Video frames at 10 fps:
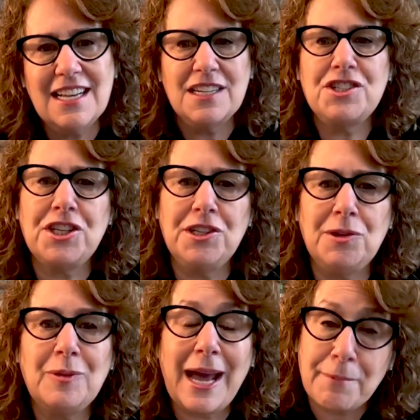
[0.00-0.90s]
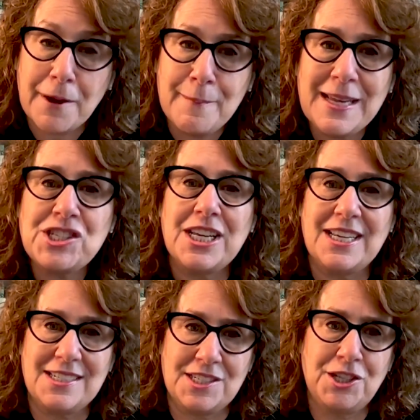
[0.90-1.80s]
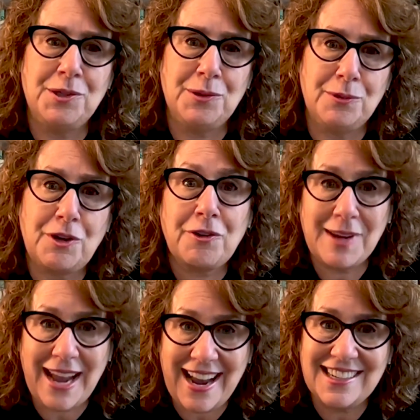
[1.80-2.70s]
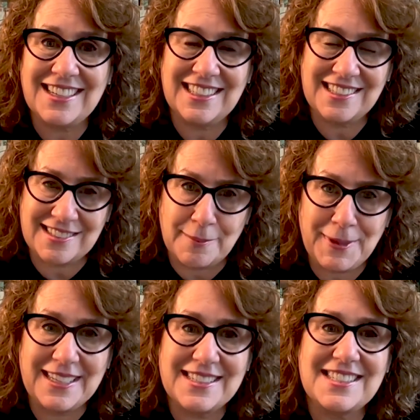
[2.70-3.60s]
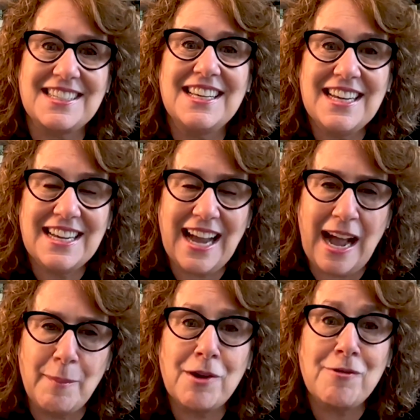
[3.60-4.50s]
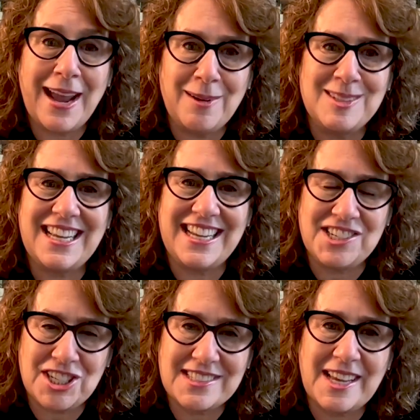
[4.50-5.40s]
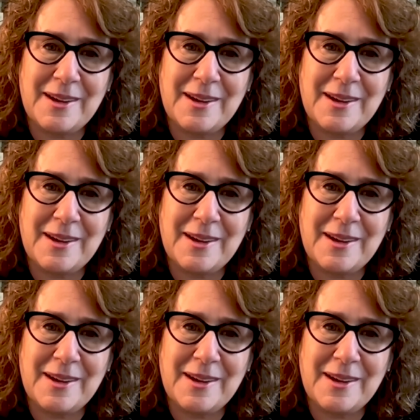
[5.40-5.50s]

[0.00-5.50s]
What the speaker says: to get permission to create an exhibit around ageism.